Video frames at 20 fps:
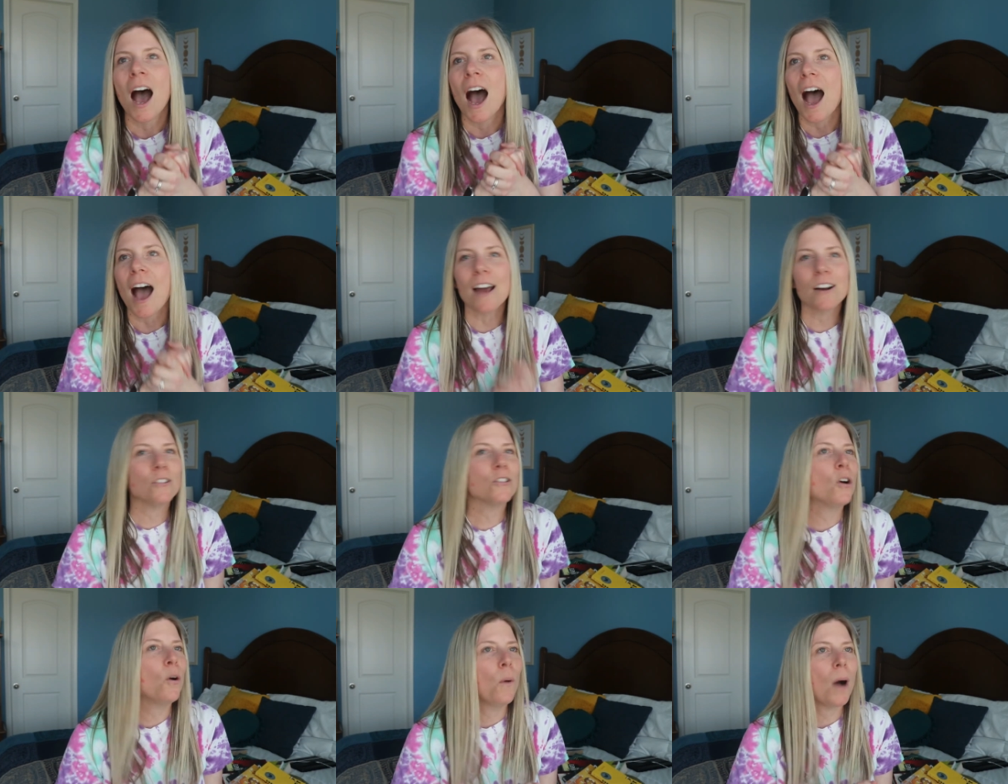I
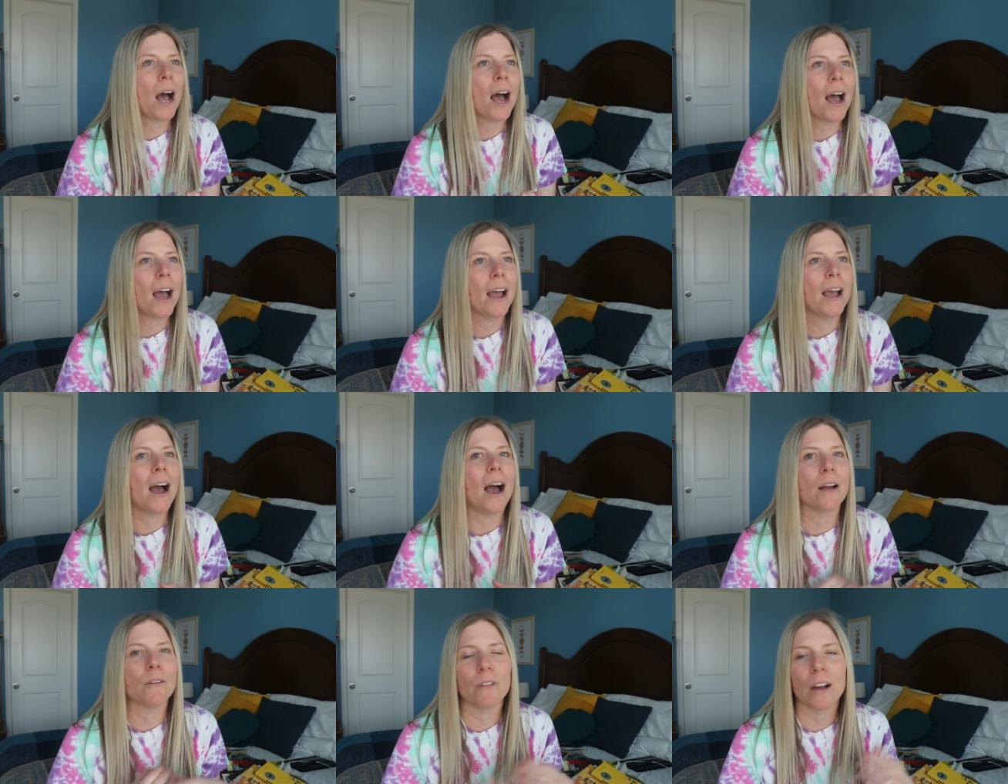don't know why,
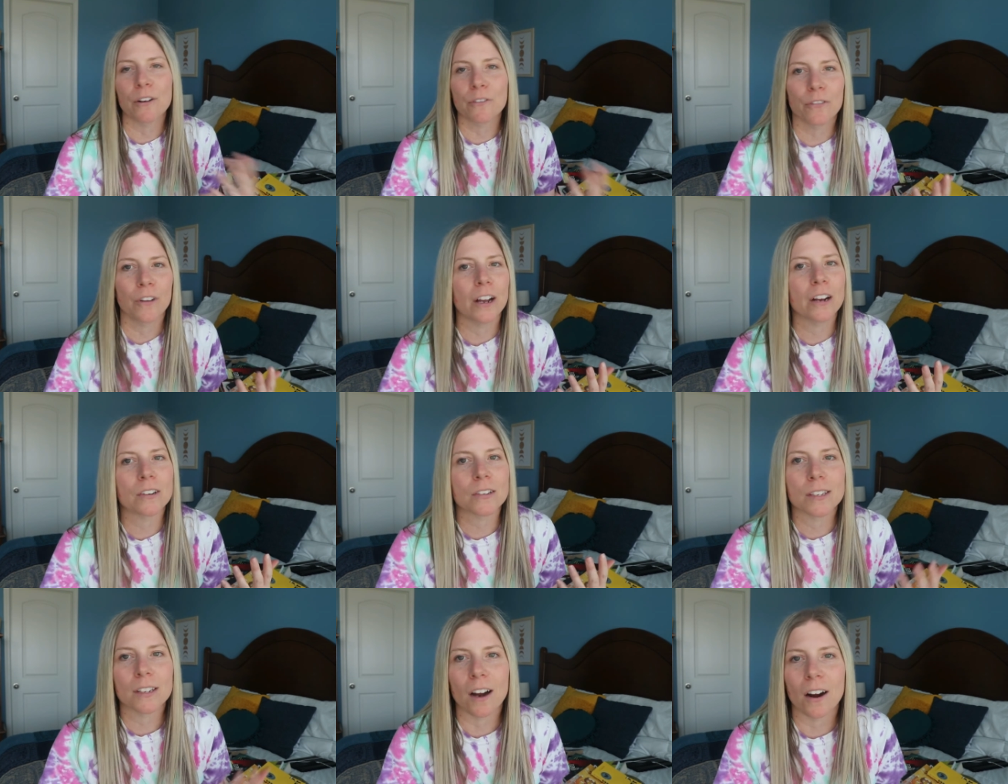I read
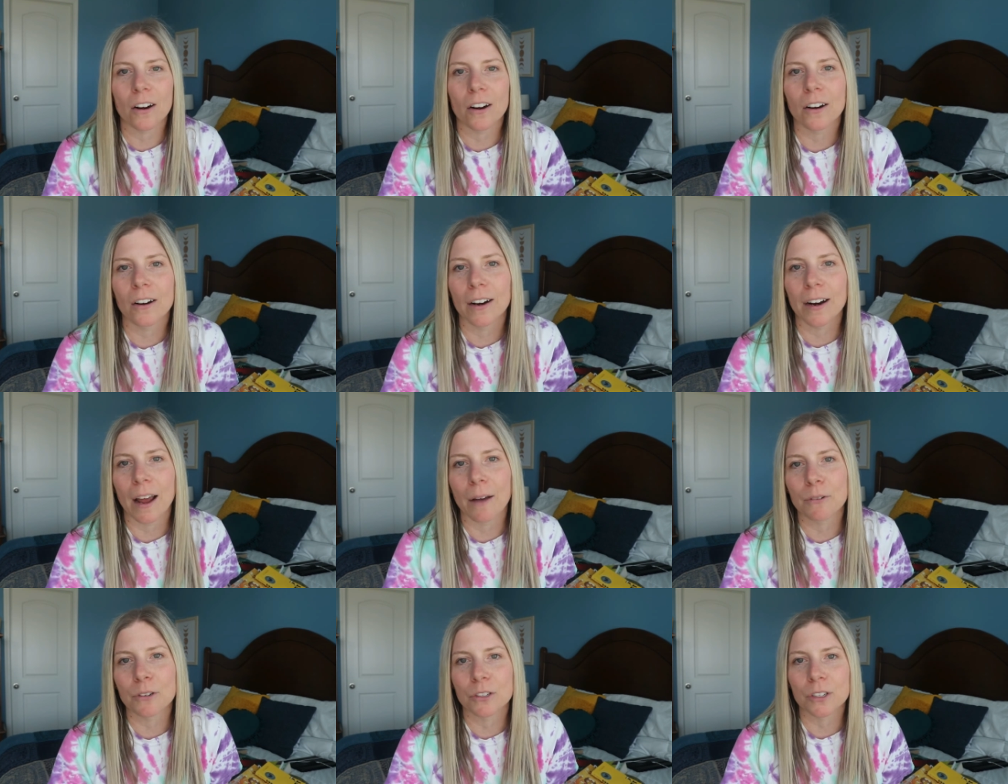Firestarter
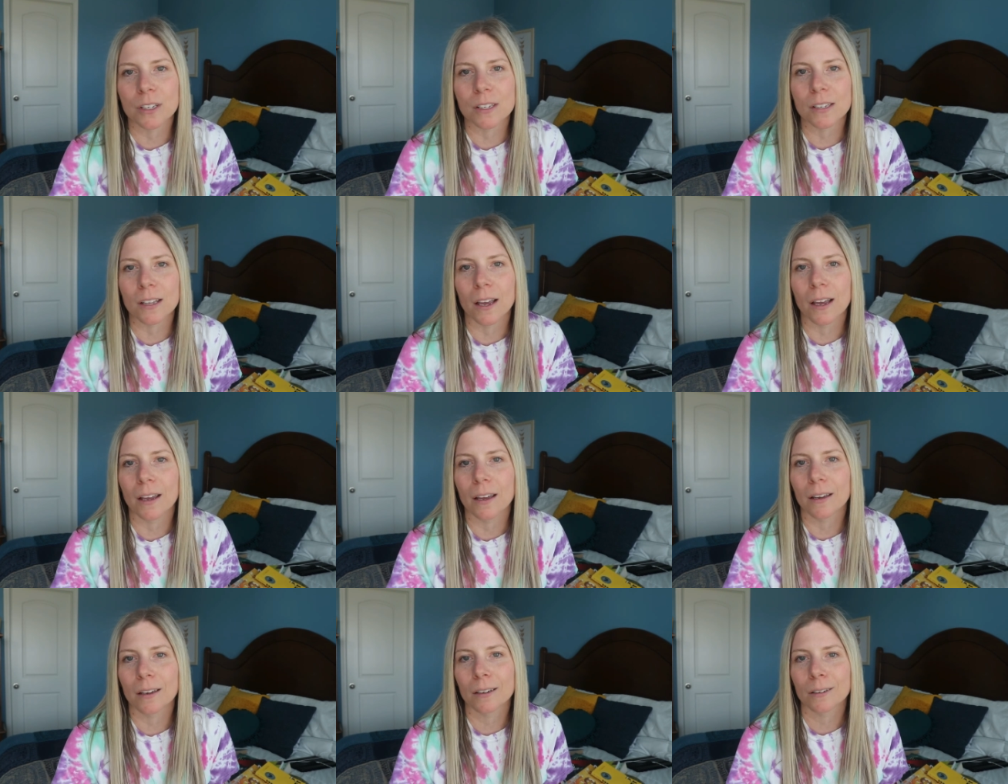and I was just
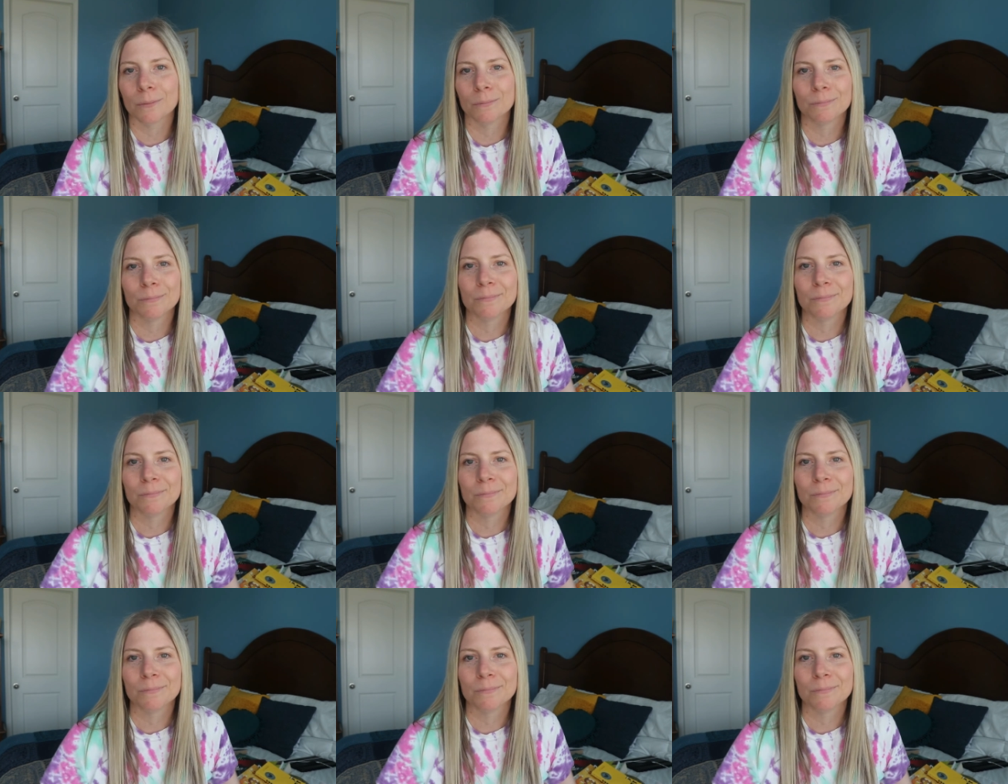like,